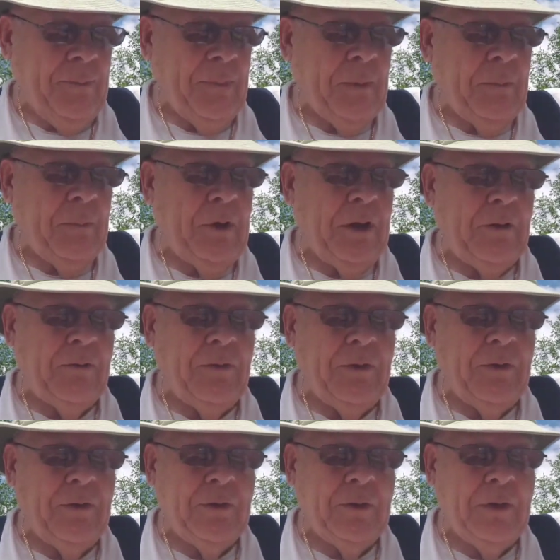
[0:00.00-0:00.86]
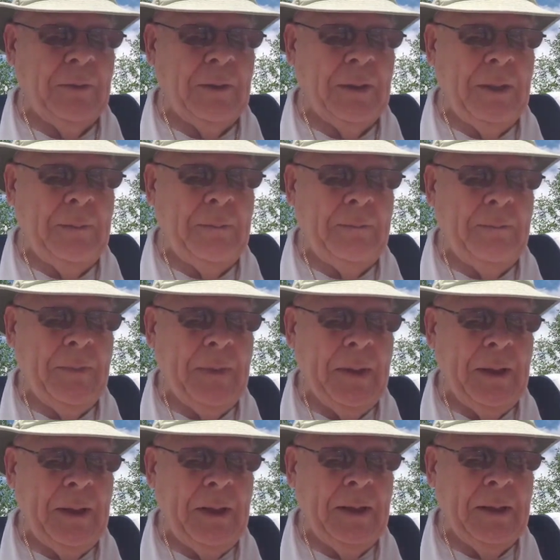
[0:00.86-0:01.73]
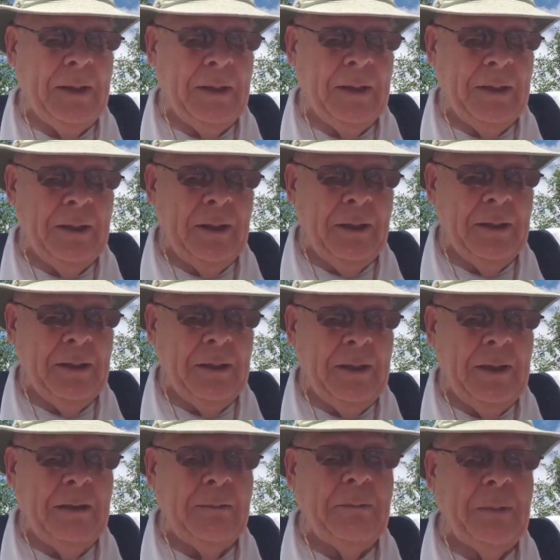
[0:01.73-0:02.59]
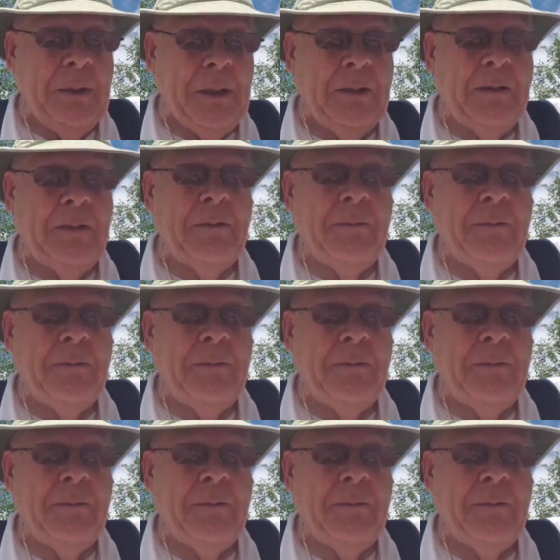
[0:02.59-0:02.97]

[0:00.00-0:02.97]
breakfast skillet, and I gotta admit,